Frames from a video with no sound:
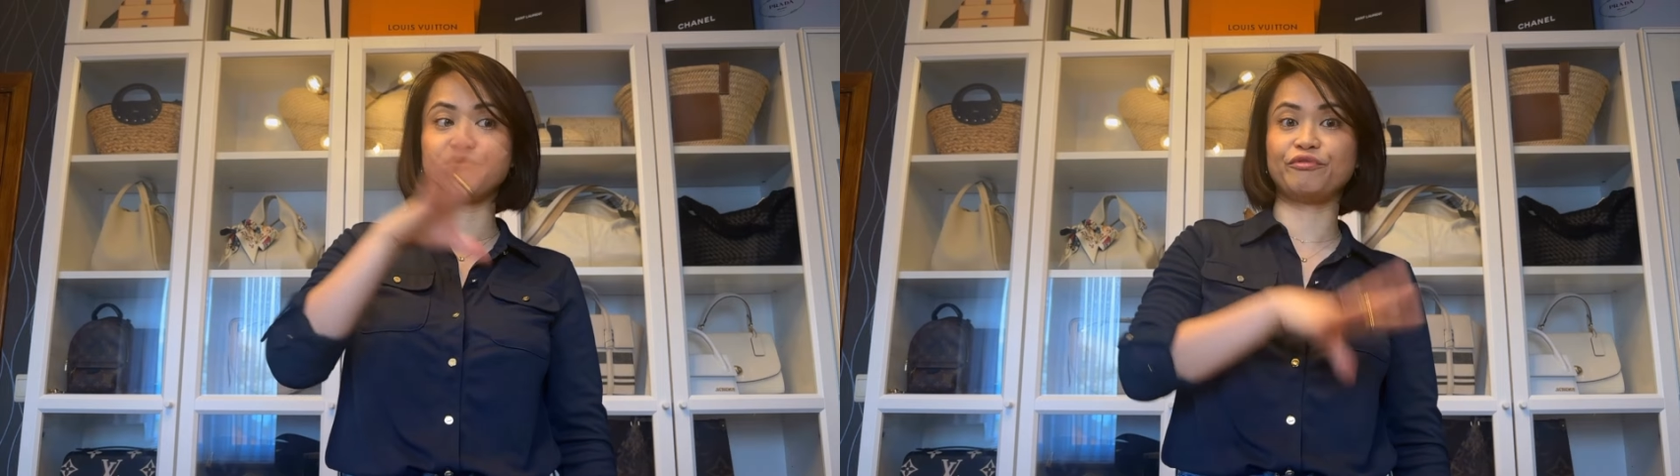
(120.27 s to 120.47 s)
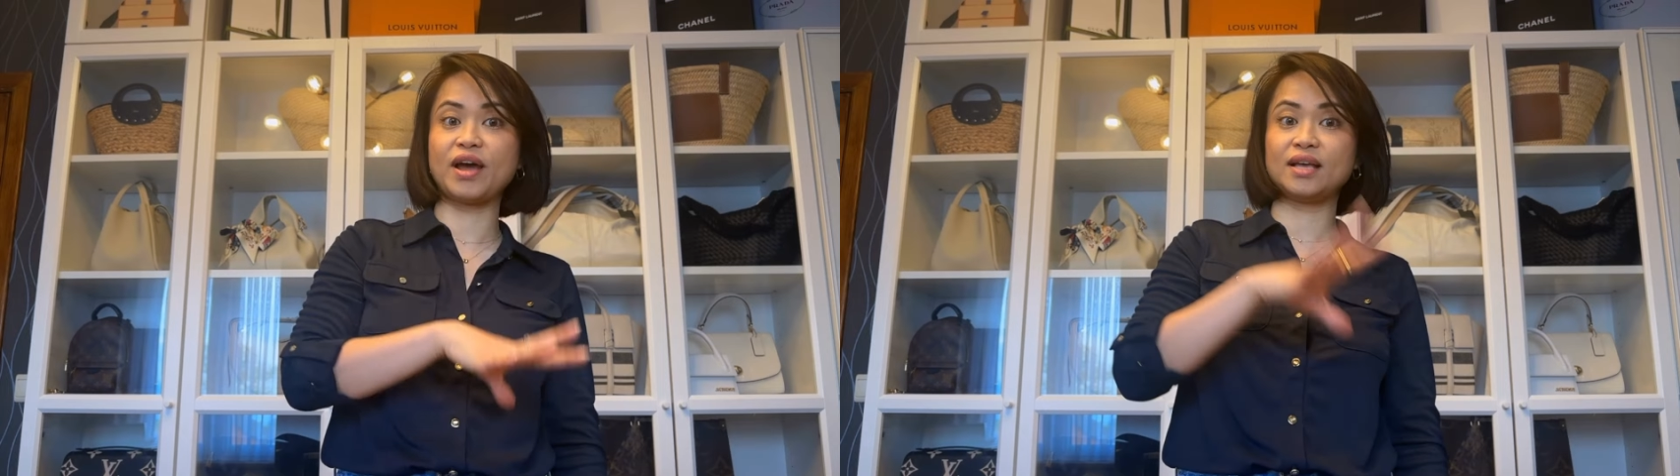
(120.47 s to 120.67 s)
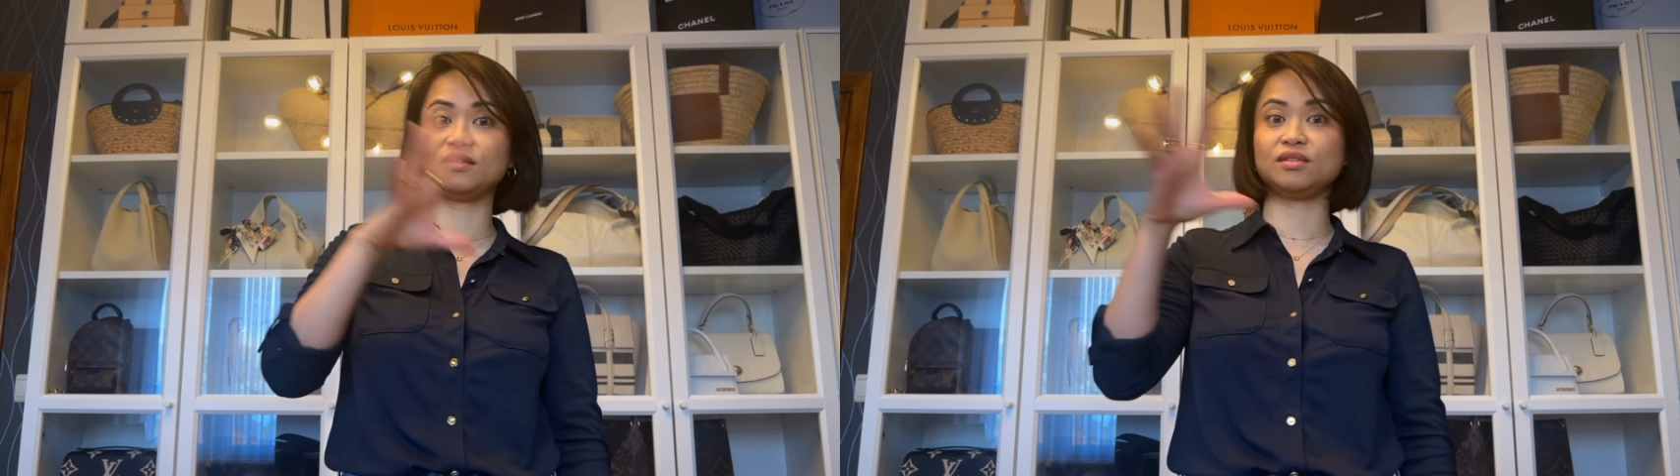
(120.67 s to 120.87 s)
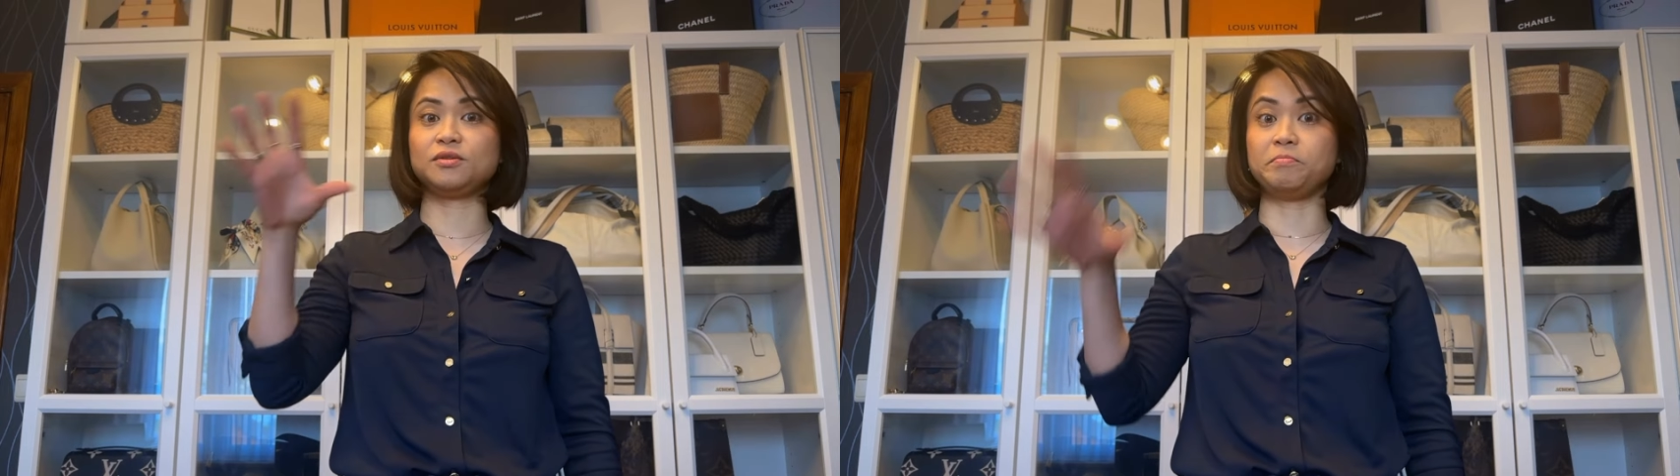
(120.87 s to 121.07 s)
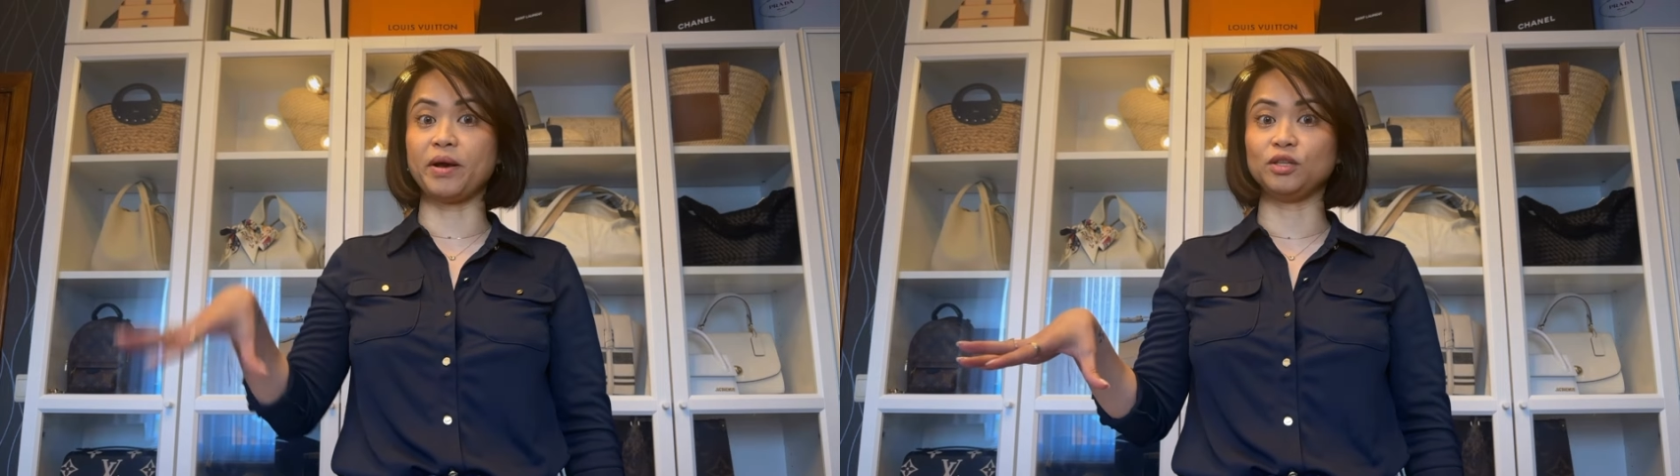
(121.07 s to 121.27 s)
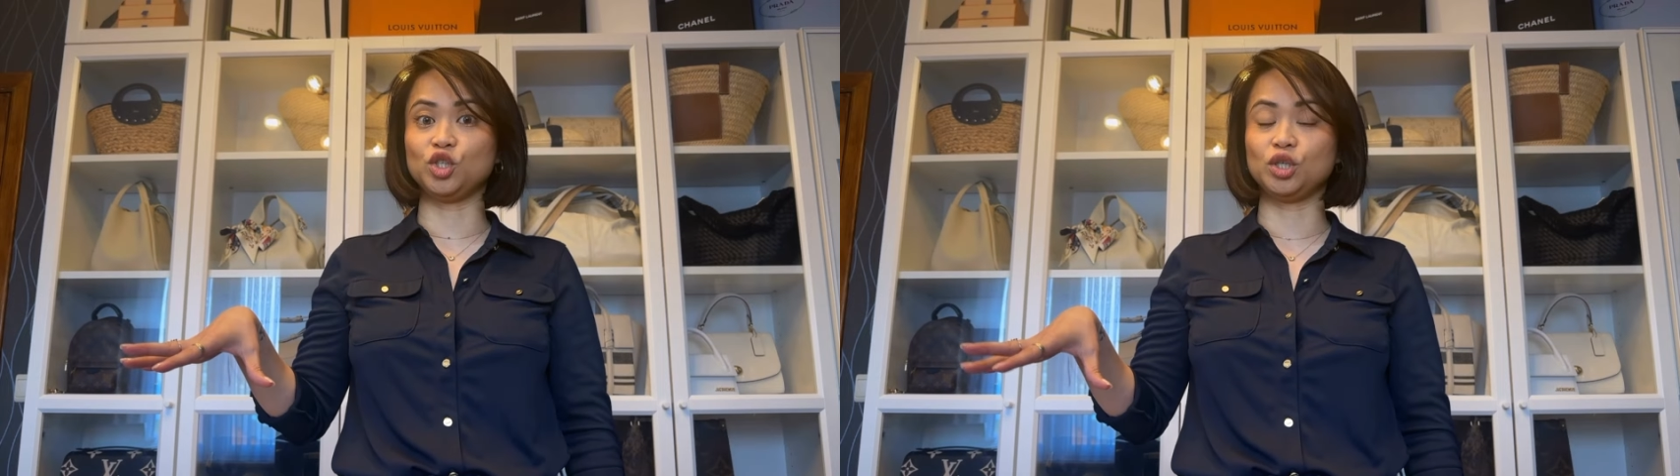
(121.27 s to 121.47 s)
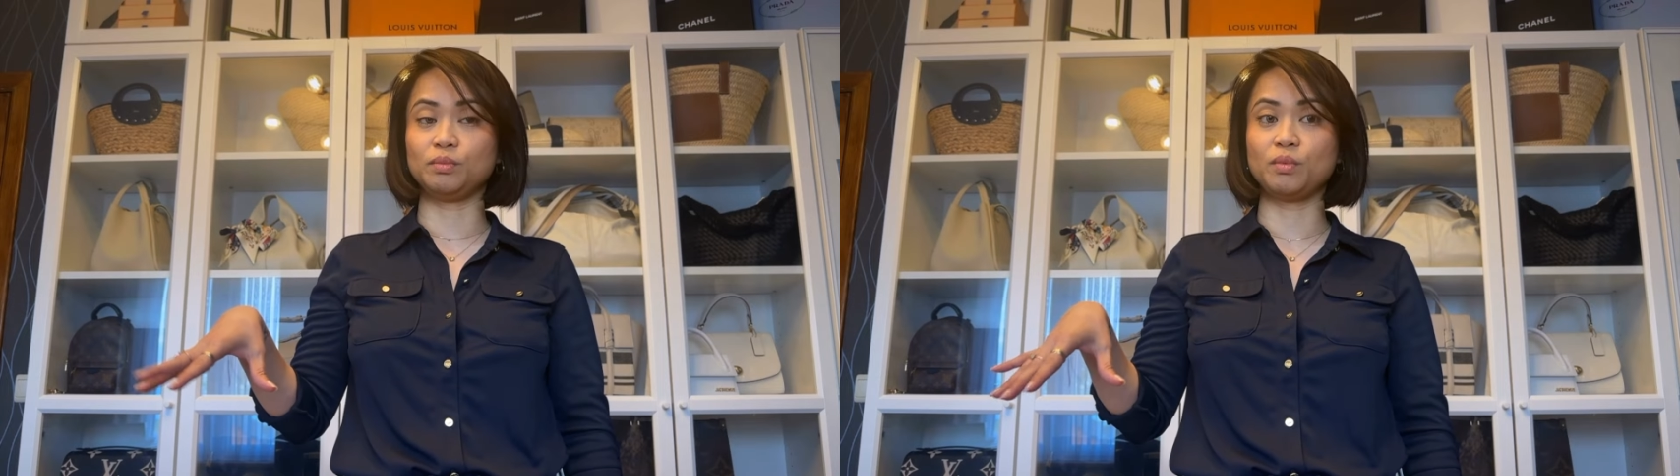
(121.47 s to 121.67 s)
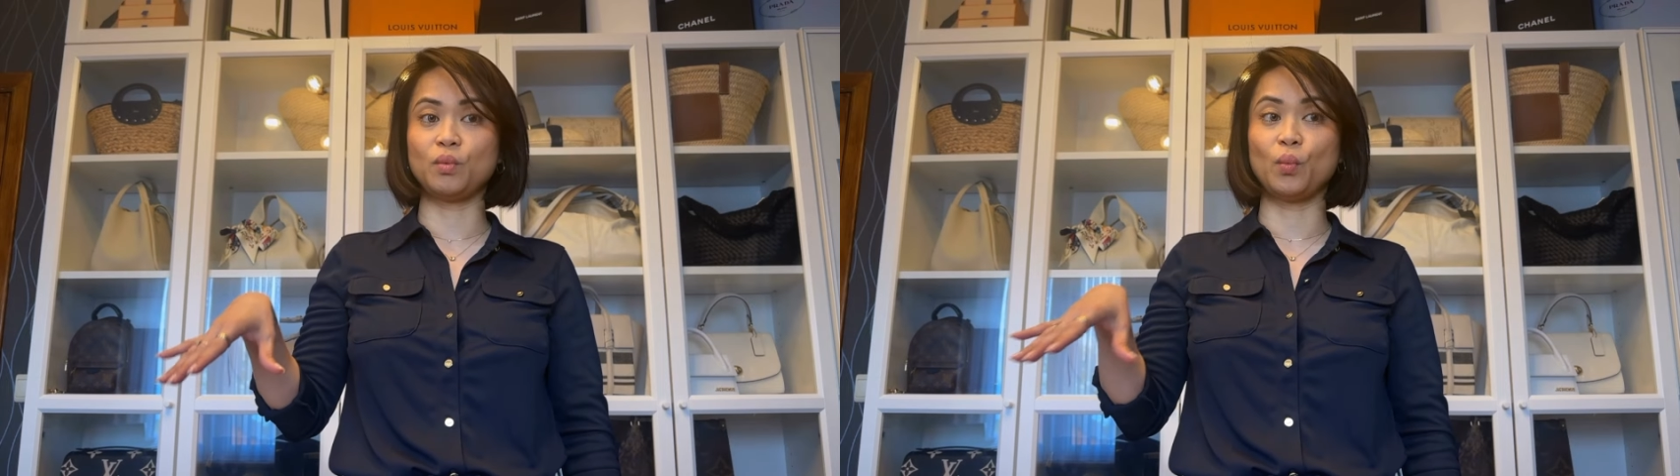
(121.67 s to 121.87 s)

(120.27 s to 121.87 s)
France to Belgium